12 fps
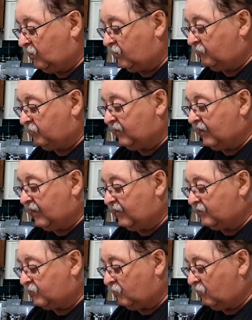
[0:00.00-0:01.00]
good
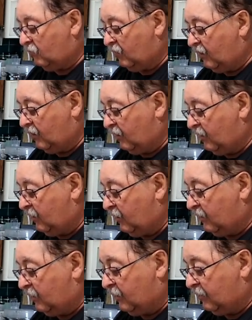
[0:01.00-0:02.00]
plan. So
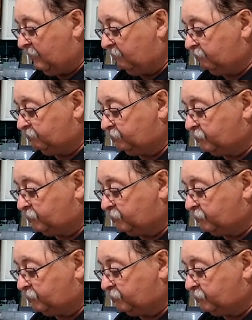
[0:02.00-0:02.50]
I'm